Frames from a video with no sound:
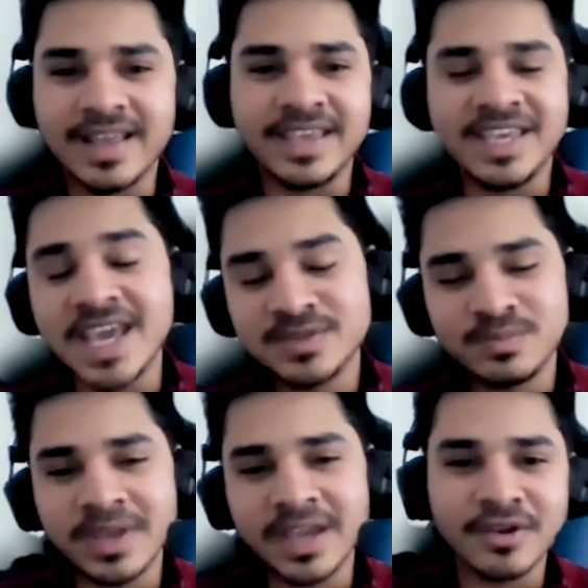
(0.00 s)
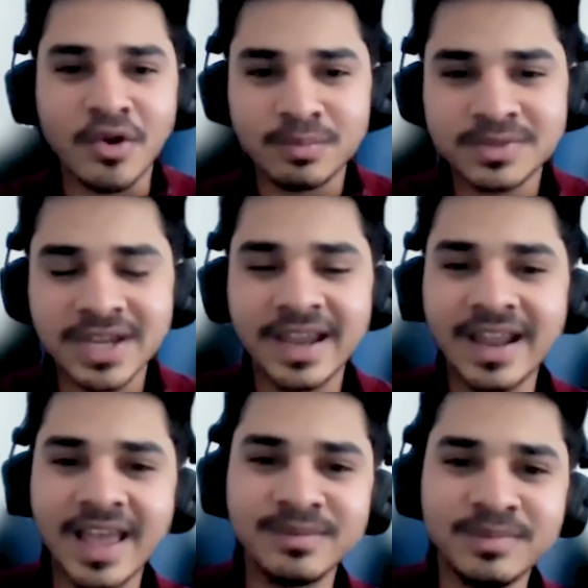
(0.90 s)
Like ESPN and
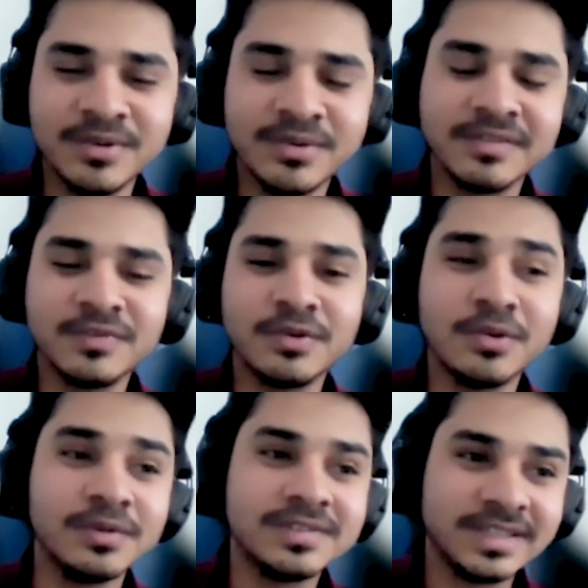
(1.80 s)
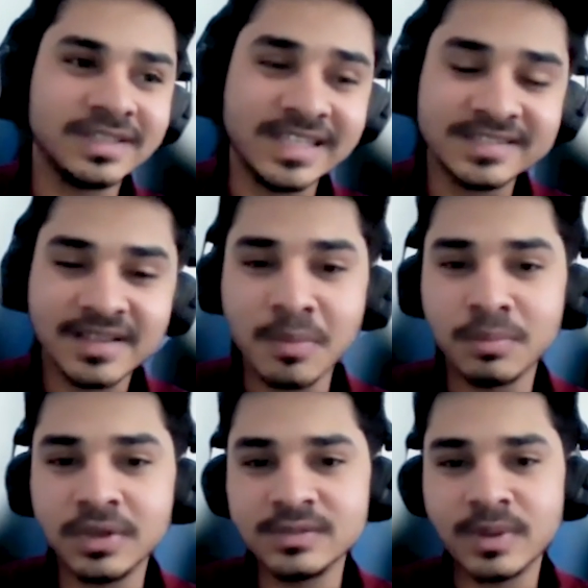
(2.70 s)
Opta, I'll be looking for roles in these
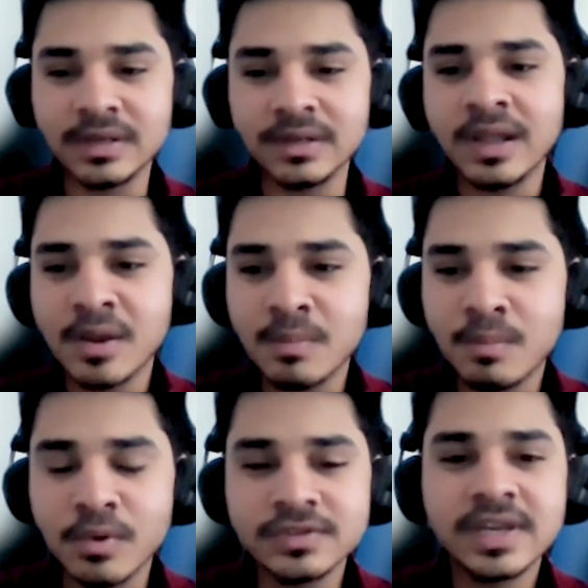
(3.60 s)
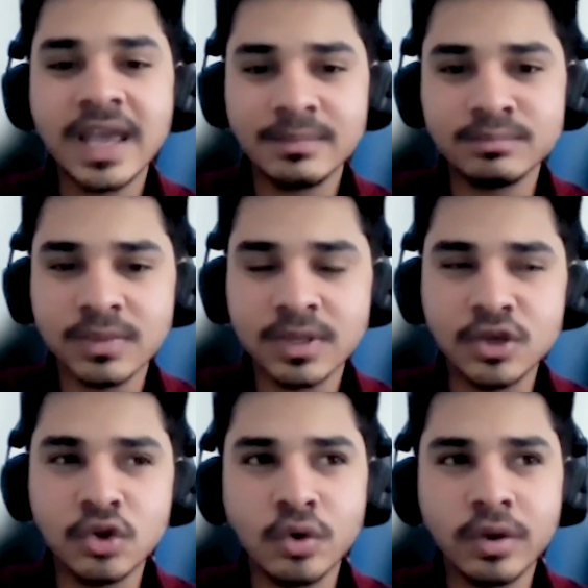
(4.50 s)
companies, but mostly I'm
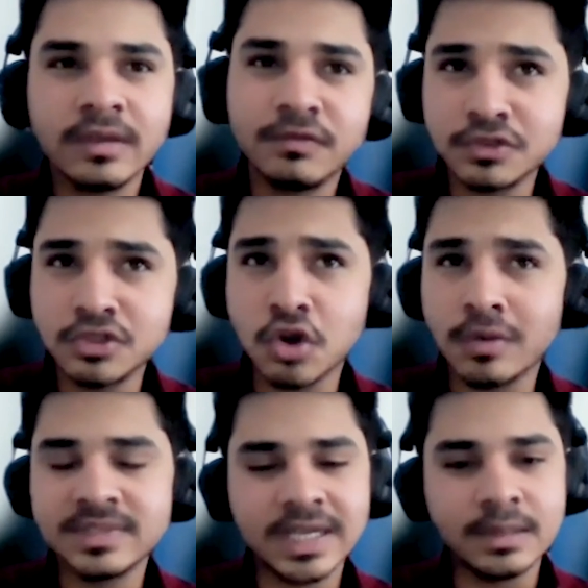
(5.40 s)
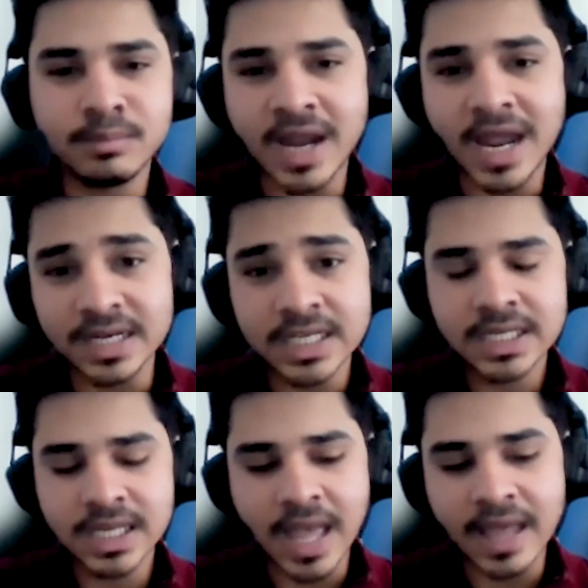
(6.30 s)
looking for jobs in
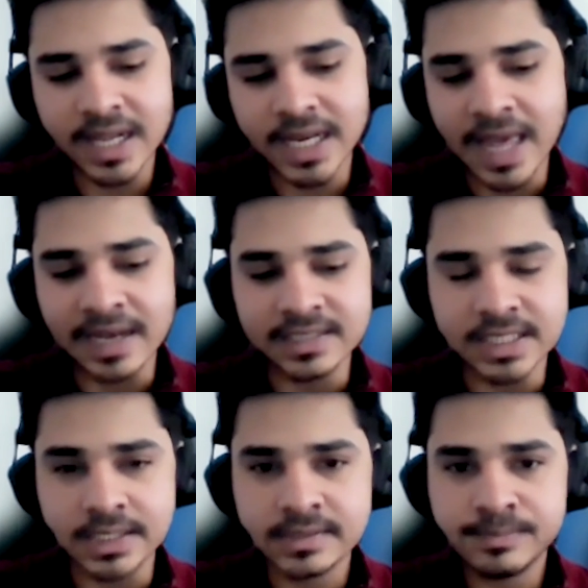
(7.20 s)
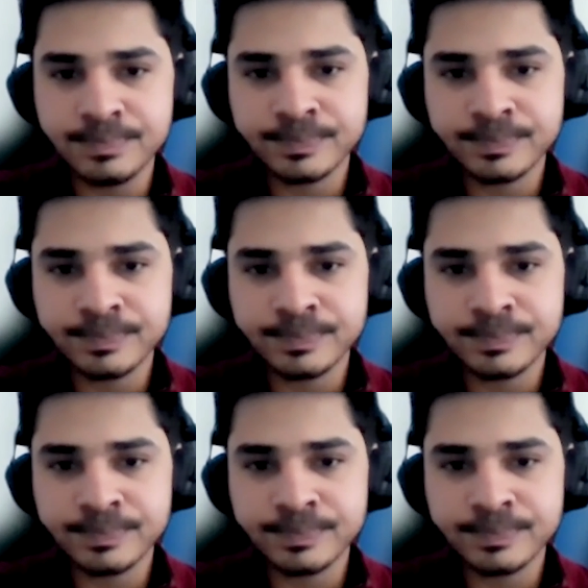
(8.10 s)
branding and analytics.